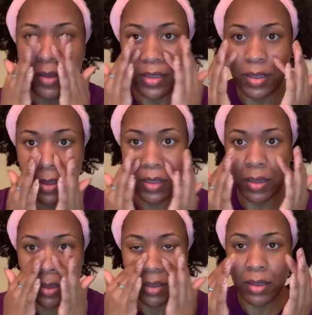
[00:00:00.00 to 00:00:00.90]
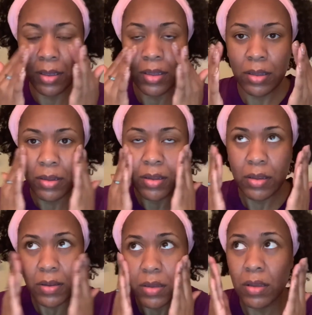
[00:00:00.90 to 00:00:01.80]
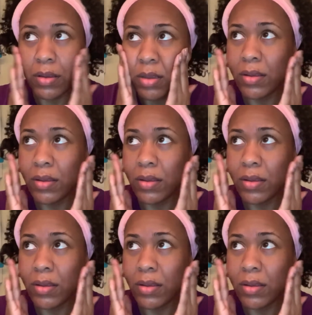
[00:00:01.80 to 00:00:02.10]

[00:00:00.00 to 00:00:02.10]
No one is speaking in this clip.